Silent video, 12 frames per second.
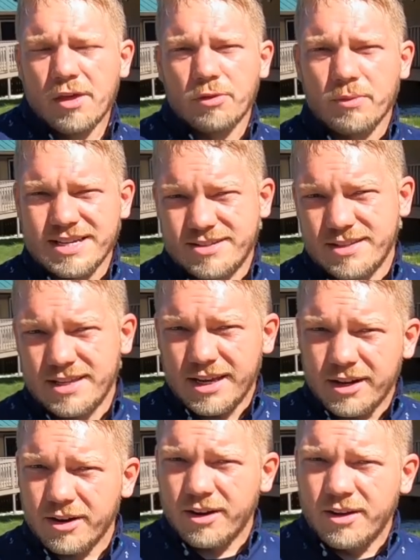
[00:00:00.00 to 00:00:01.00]
the rest of the
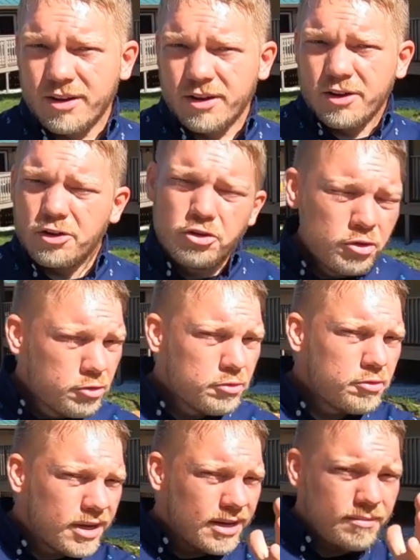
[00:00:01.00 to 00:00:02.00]
year,
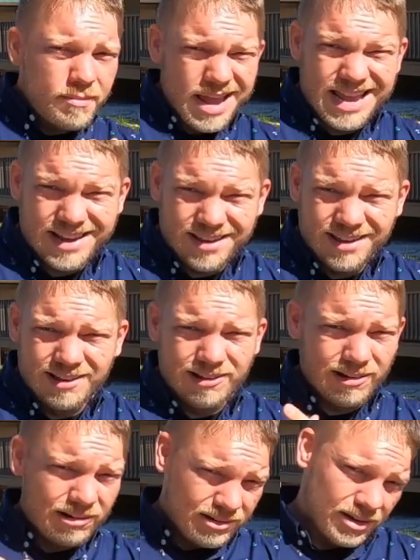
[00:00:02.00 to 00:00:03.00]
you can make
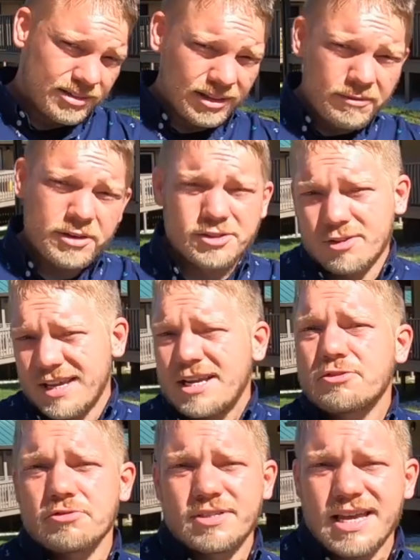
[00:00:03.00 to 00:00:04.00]
a good living. So the
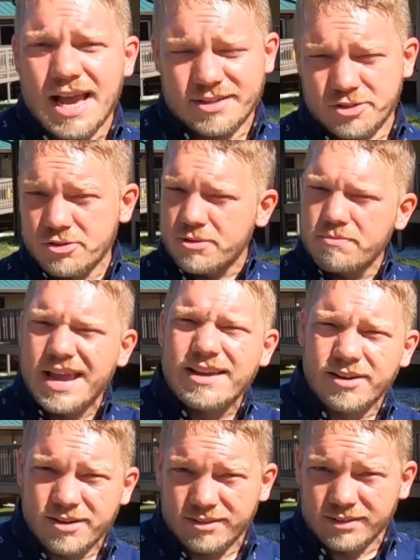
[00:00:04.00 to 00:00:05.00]
answer is yes, you can make
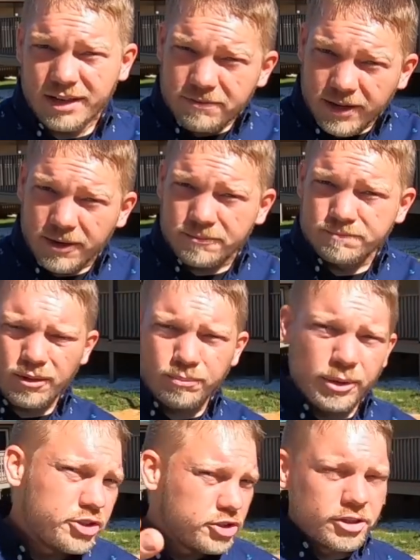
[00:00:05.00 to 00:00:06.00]
a good living,
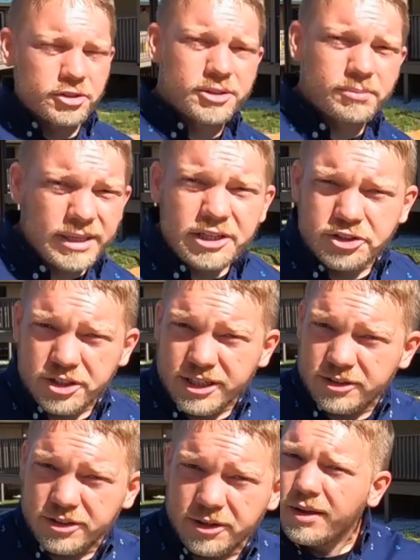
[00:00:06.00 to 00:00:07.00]
but there's some things you
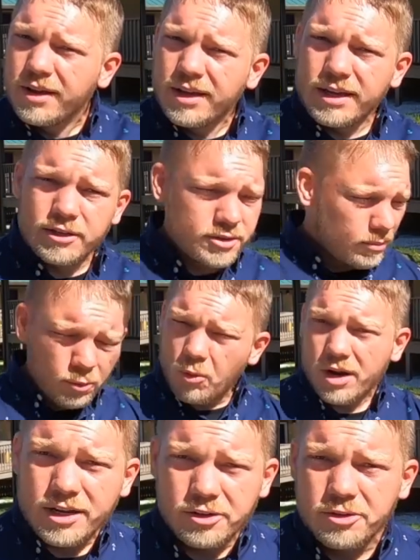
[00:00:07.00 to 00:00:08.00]
need to do. Is number
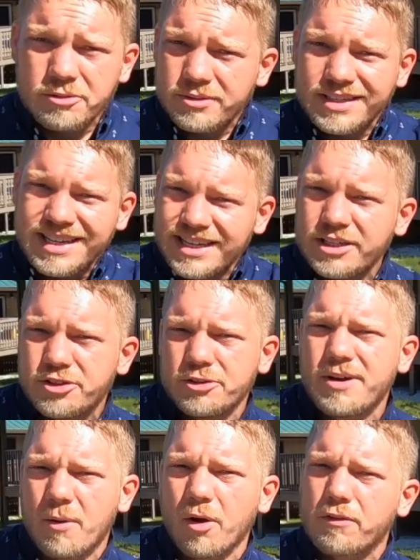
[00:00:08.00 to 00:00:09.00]
one, you need to
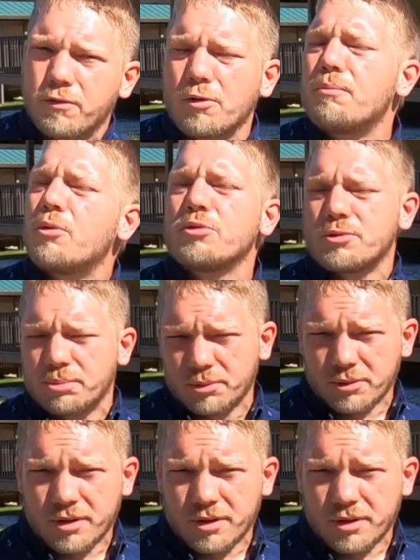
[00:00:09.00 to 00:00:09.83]
work for multiple